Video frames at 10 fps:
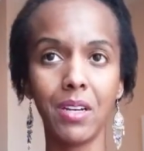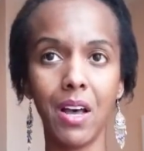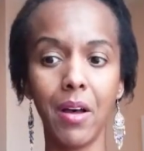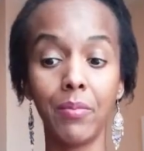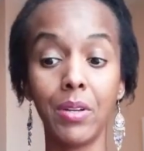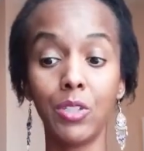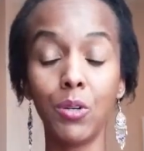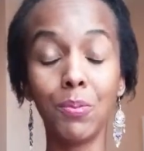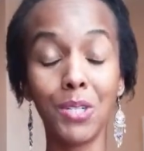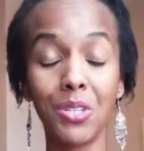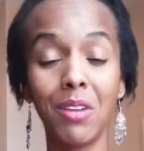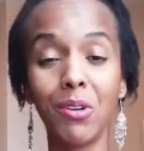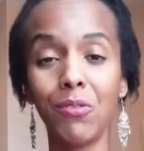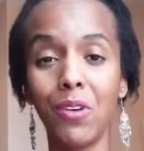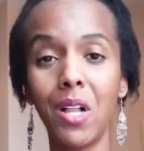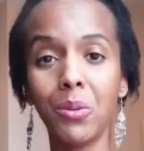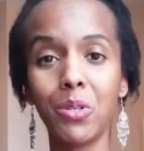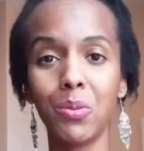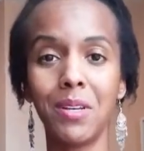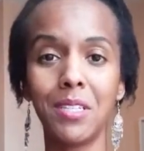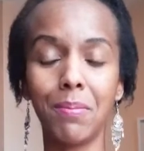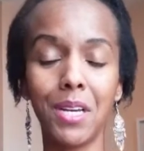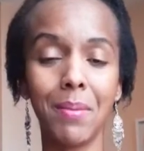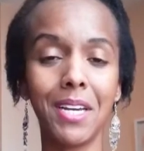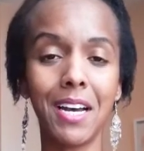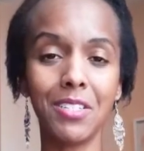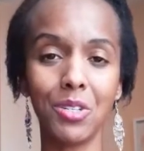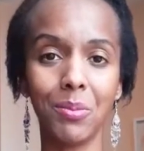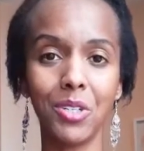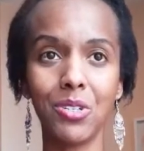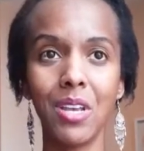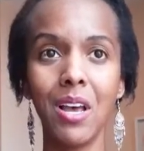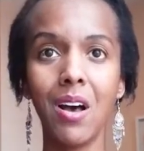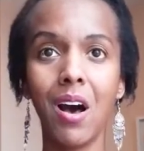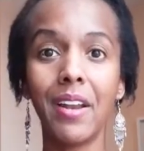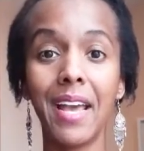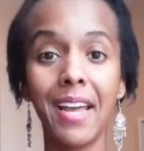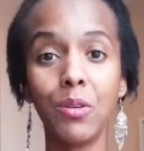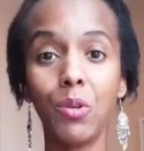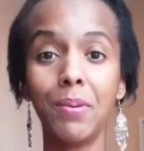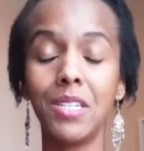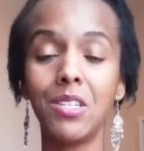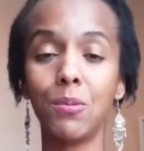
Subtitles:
2% of your followers will end up becoming customers on an annual basis.